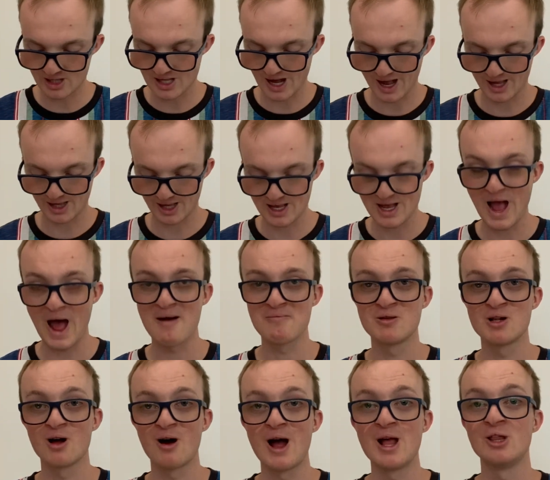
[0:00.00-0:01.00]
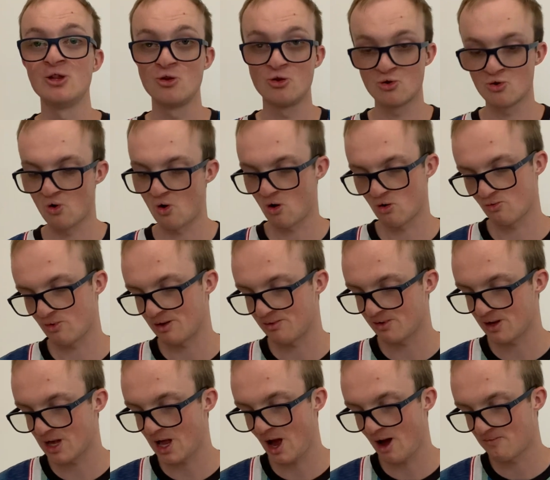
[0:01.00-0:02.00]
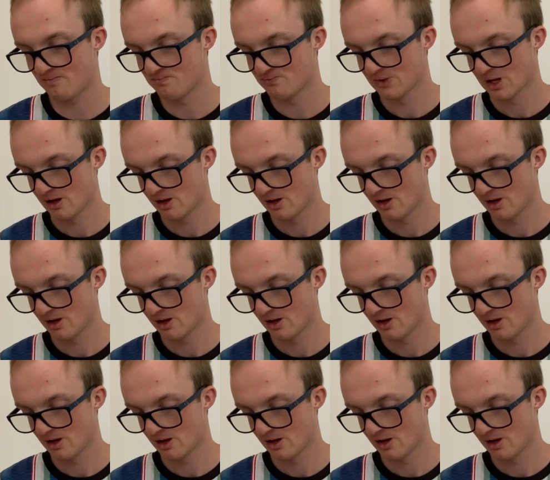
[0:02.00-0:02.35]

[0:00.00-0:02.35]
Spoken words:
does encapsulate New York with the